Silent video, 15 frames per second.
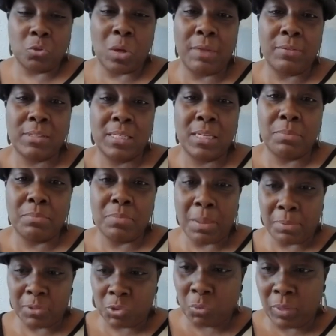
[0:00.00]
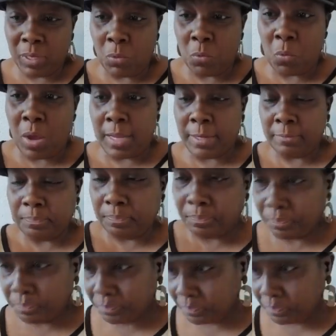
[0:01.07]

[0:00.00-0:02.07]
travel tip number 21.